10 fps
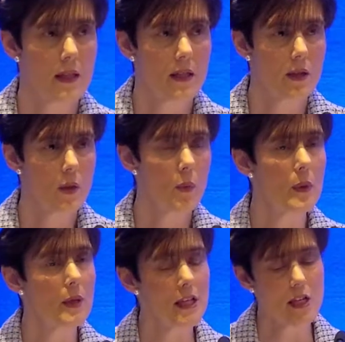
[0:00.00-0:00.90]
We
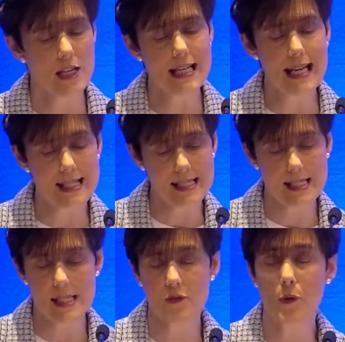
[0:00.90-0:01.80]
will learn
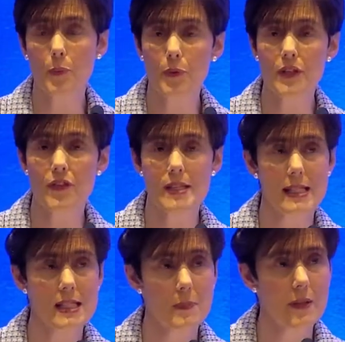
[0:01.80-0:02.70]
lessons from previous
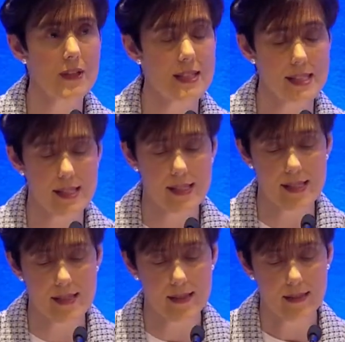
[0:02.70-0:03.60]
experiences
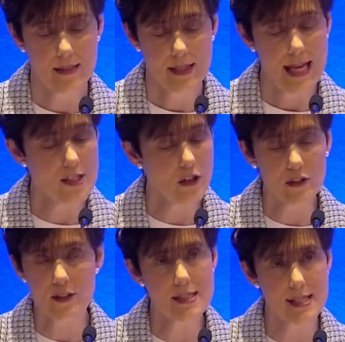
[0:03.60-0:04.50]
and
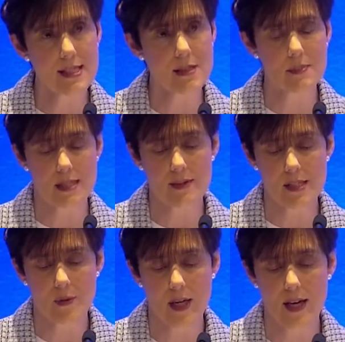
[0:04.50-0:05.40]
other systems in this
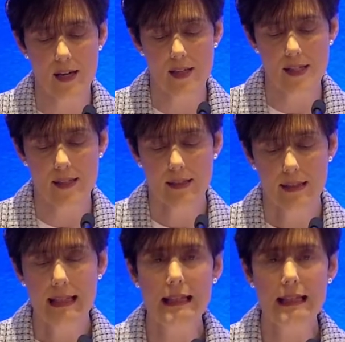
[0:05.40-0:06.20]
regard, and the